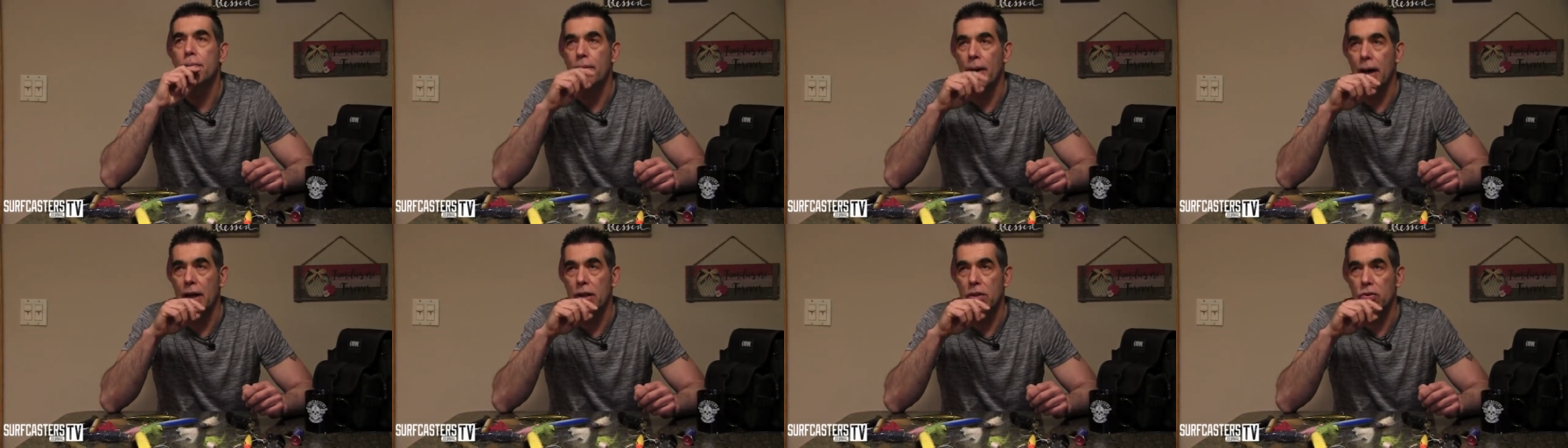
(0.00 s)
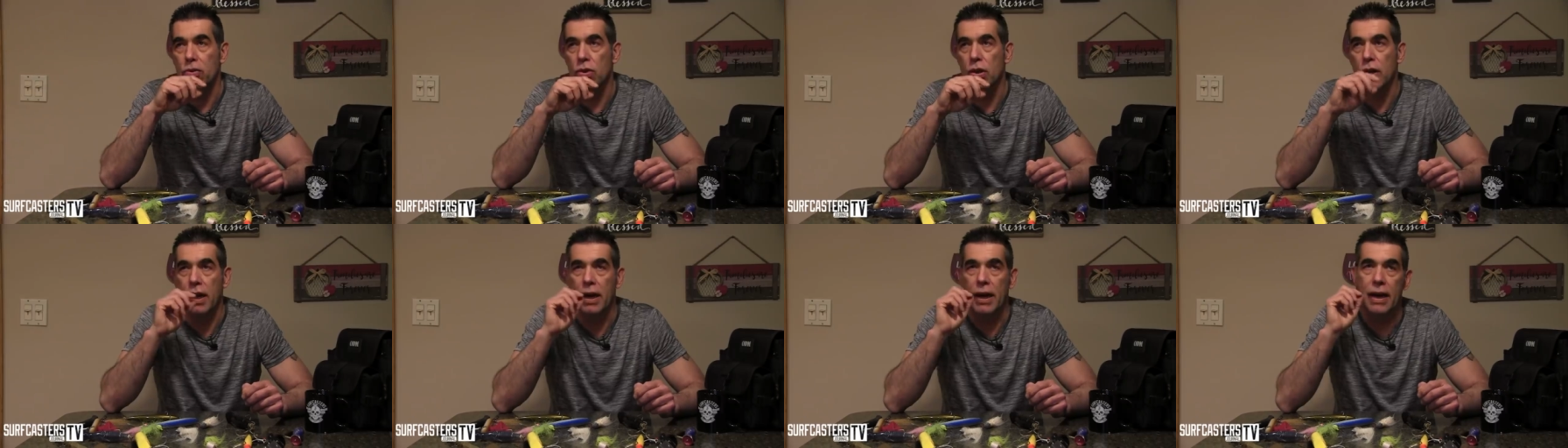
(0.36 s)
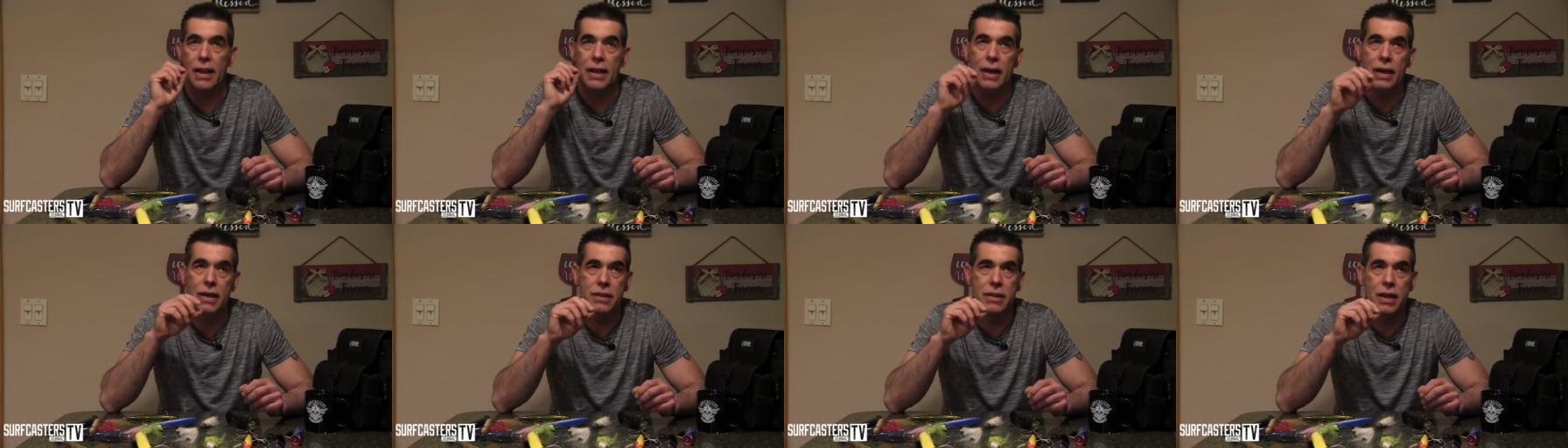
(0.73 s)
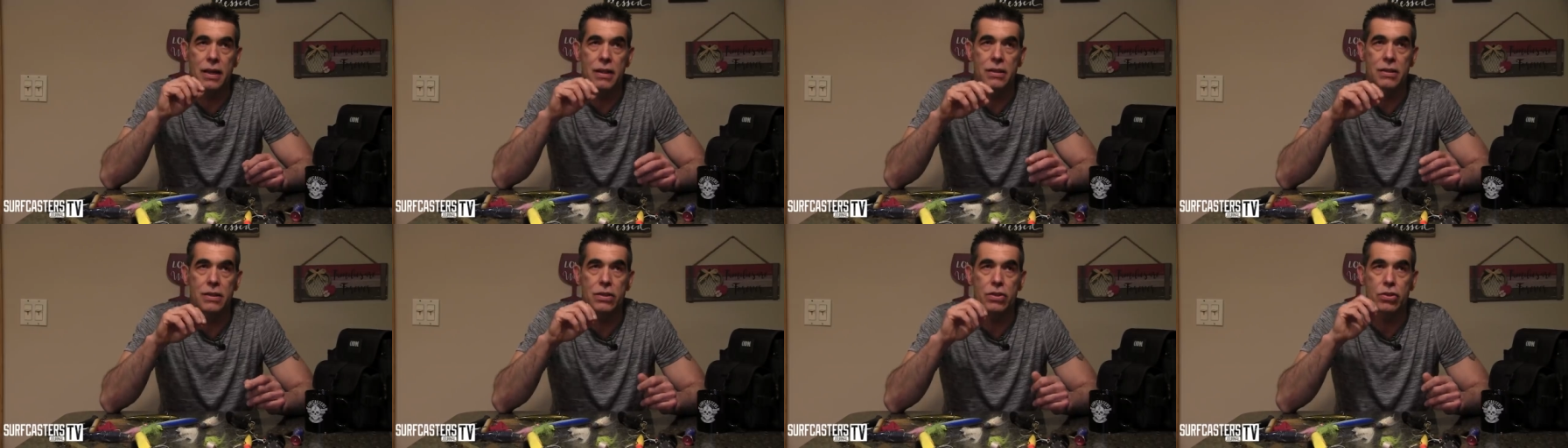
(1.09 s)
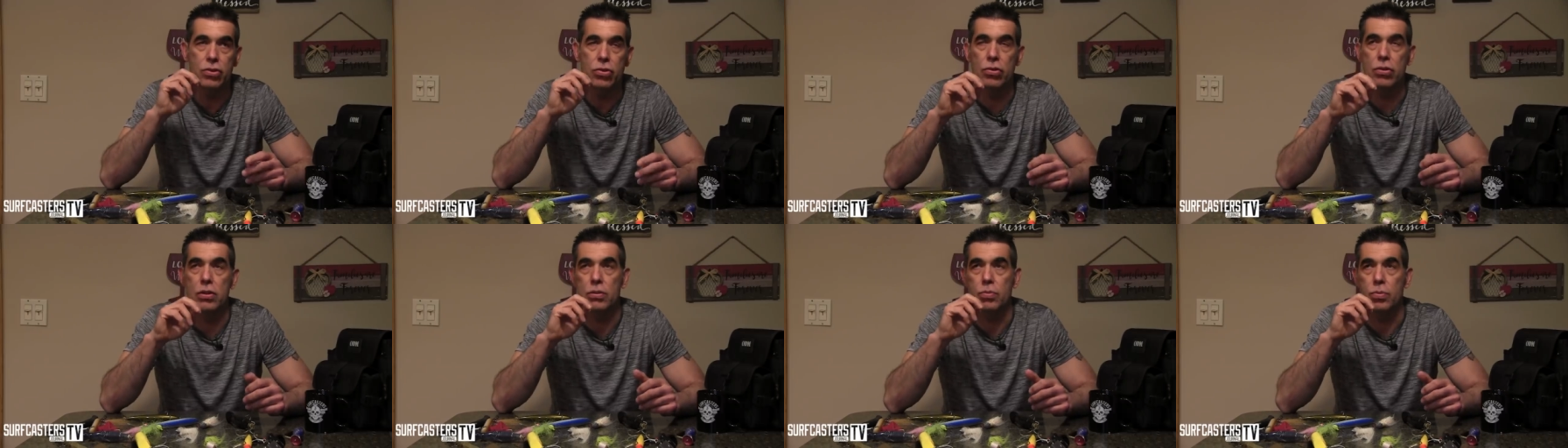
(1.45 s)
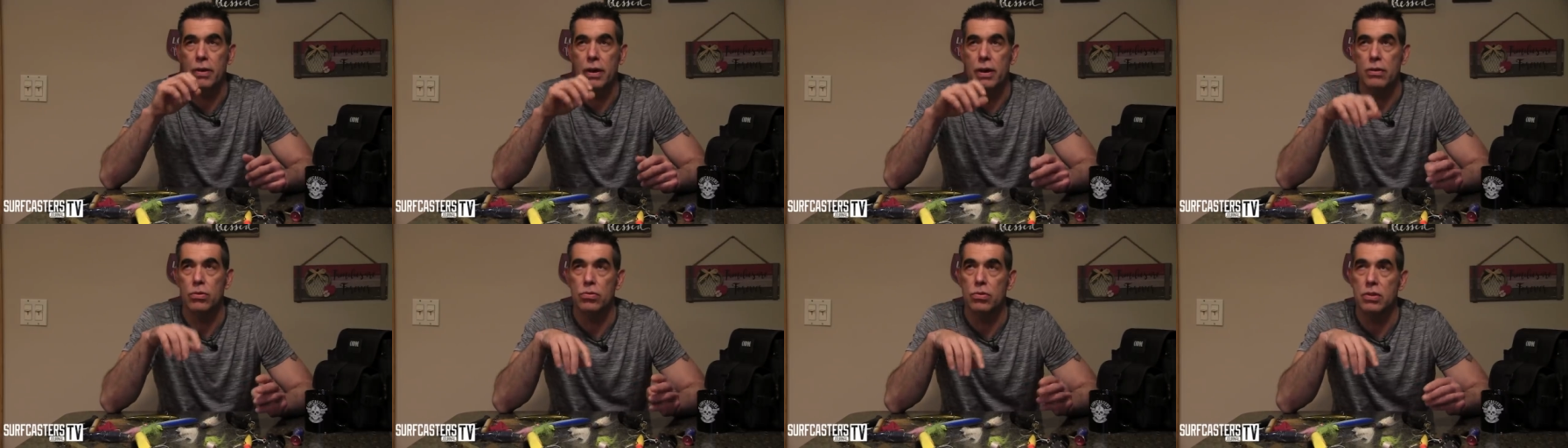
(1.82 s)
Montauk, and I like telling these stories when
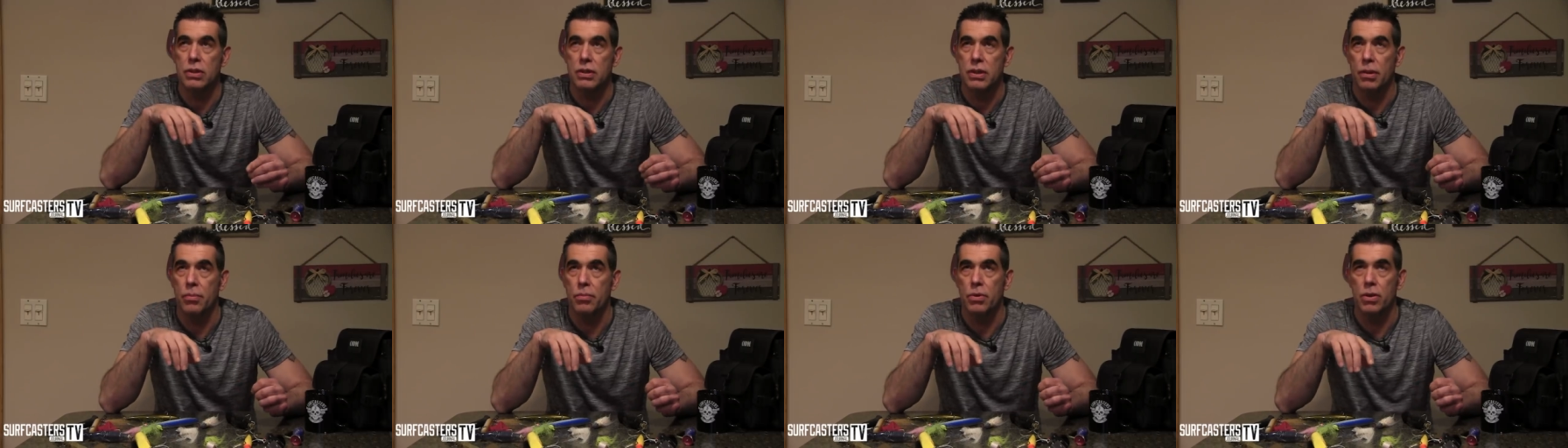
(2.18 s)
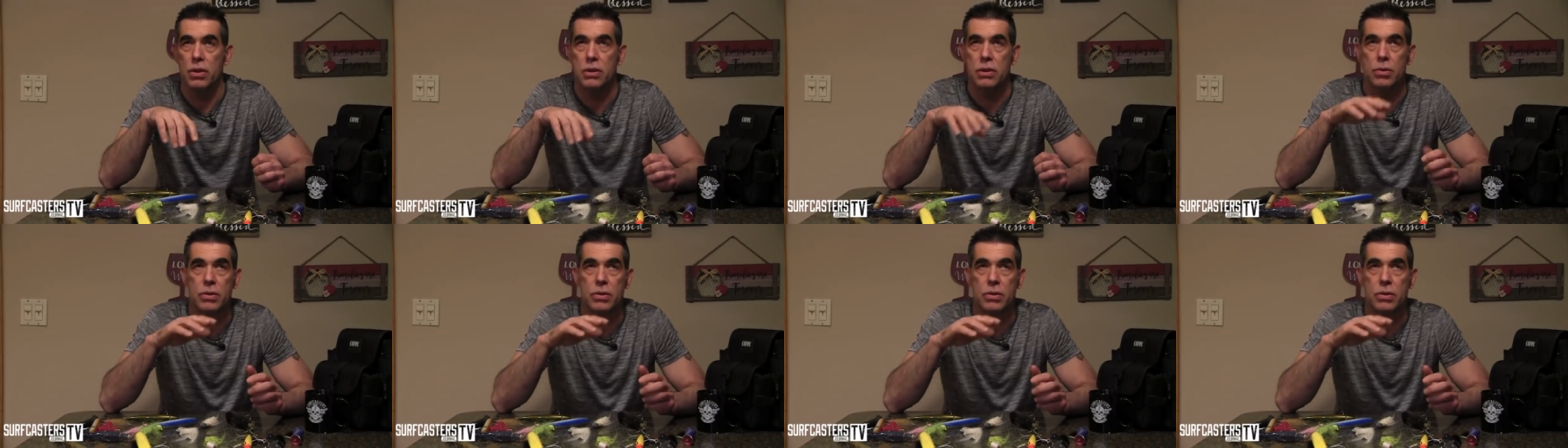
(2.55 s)
I do the seminars.